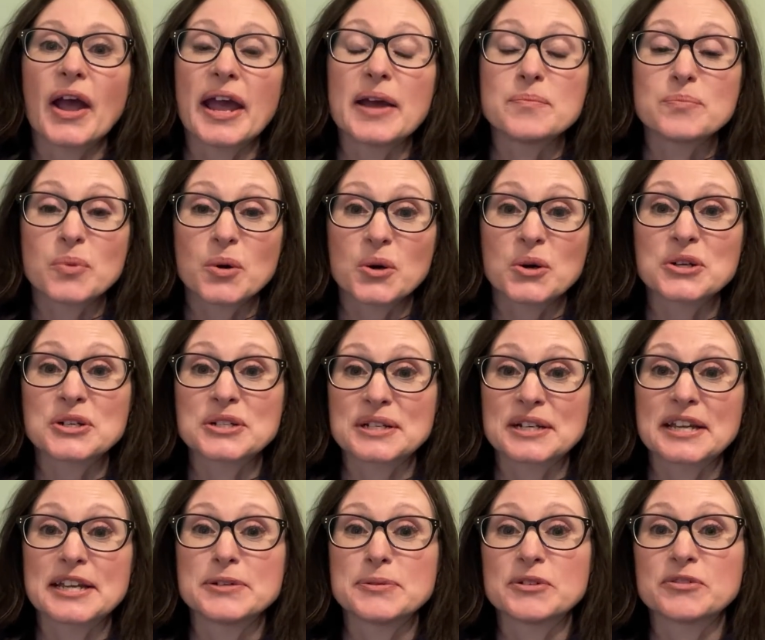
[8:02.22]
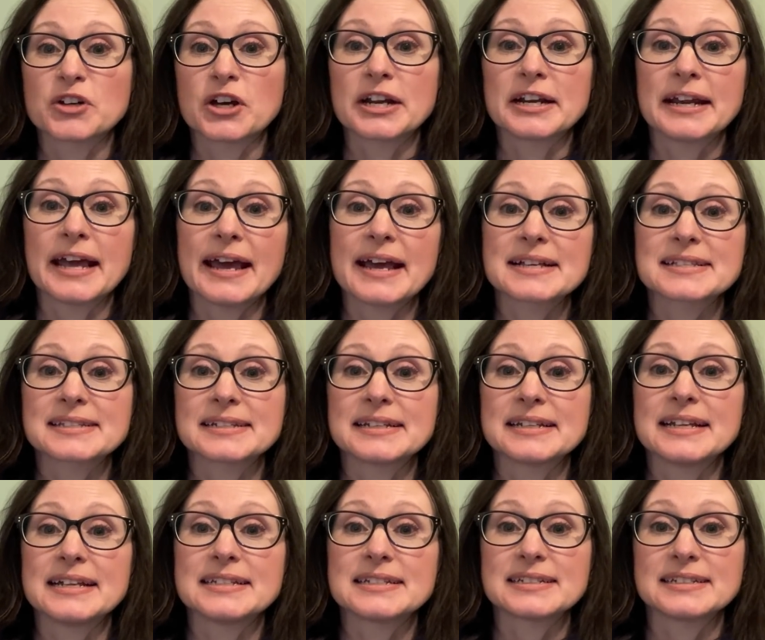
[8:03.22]
Importantly, we've got an
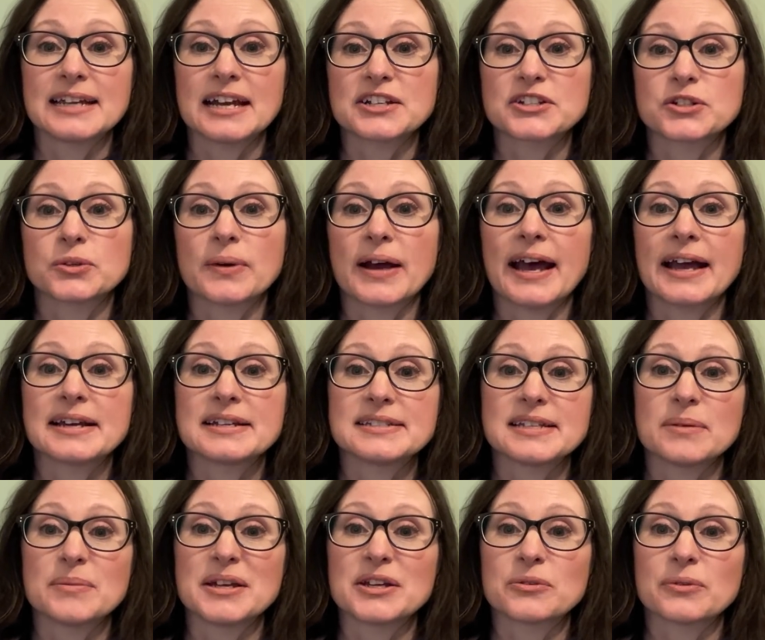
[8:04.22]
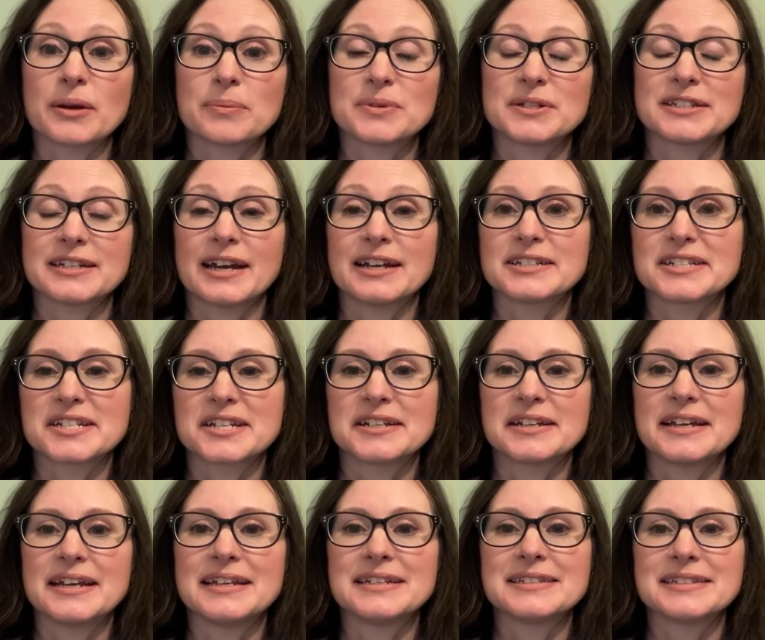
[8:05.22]
excellent international academic
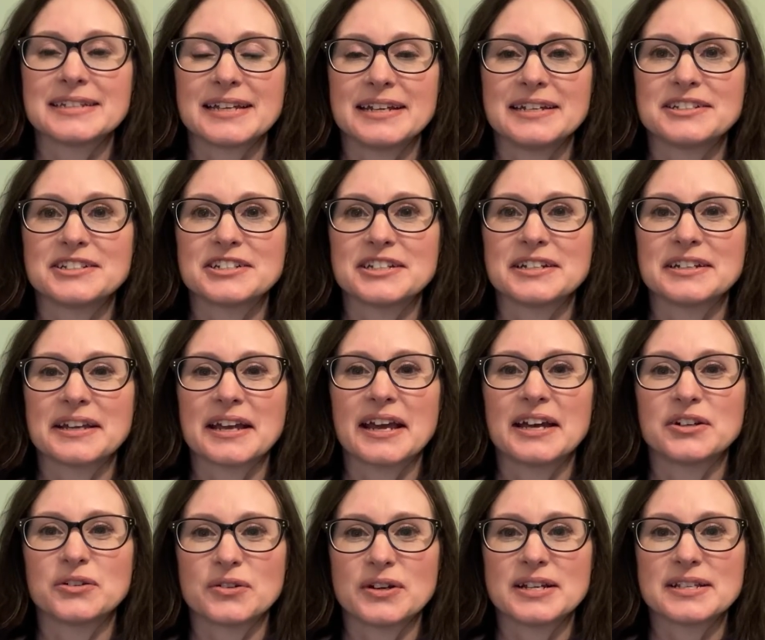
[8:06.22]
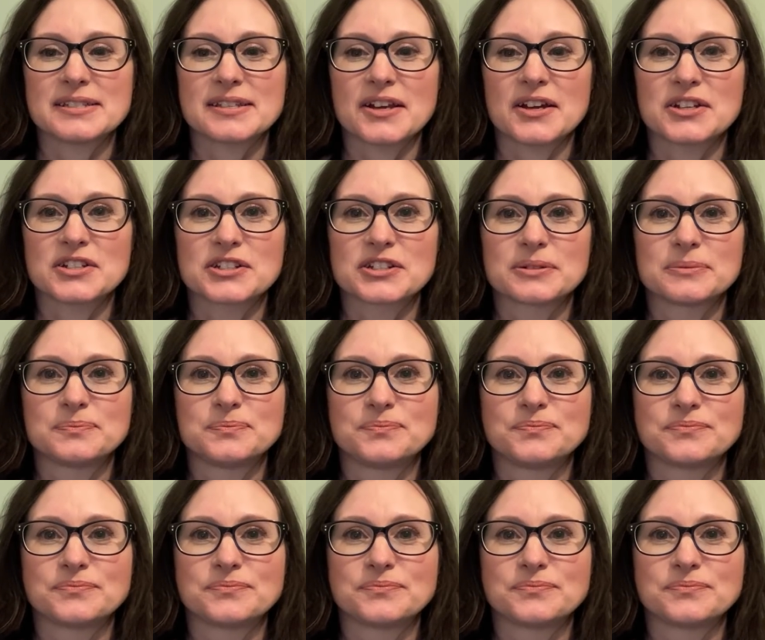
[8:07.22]
reputation in teaching and research.